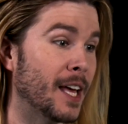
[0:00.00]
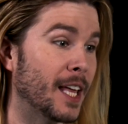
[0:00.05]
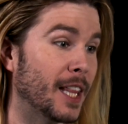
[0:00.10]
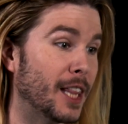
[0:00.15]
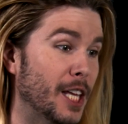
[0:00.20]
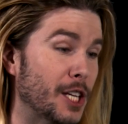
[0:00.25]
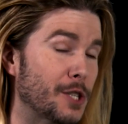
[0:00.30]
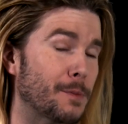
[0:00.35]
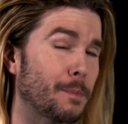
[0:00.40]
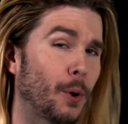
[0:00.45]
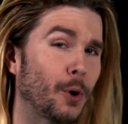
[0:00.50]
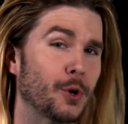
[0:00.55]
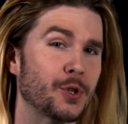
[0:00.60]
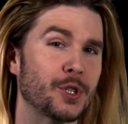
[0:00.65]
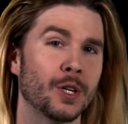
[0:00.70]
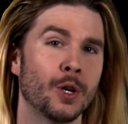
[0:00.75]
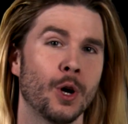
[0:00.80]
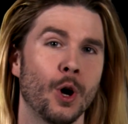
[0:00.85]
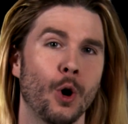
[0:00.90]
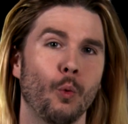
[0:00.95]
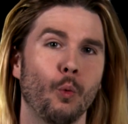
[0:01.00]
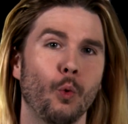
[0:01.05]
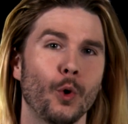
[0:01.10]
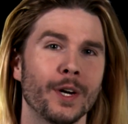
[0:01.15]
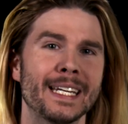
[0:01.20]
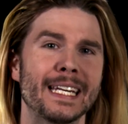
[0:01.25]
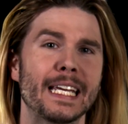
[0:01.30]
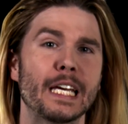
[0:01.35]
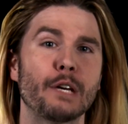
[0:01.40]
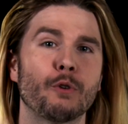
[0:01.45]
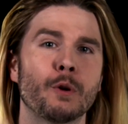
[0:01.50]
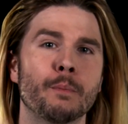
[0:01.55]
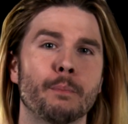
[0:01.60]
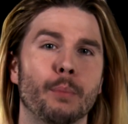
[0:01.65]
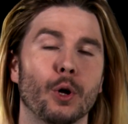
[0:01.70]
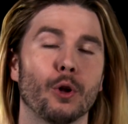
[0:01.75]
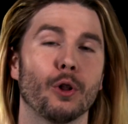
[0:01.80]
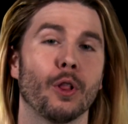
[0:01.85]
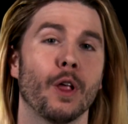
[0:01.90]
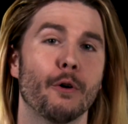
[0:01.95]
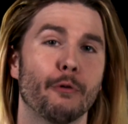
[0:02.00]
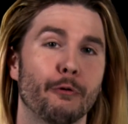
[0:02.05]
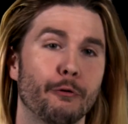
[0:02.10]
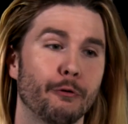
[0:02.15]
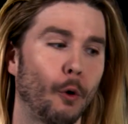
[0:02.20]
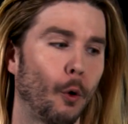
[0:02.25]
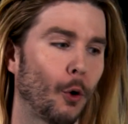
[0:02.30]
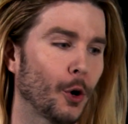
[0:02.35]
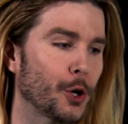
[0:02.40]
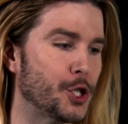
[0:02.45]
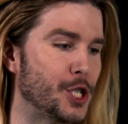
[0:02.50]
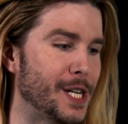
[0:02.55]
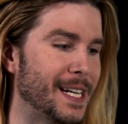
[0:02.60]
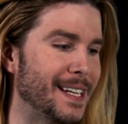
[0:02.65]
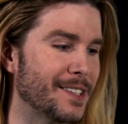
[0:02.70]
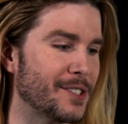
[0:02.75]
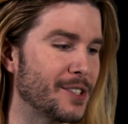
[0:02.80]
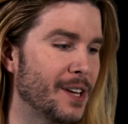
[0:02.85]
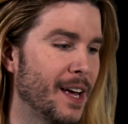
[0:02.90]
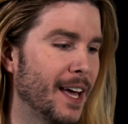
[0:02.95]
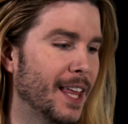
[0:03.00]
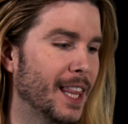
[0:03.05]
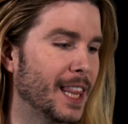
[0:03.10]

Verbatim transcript: this person wouldn't even pull four G's.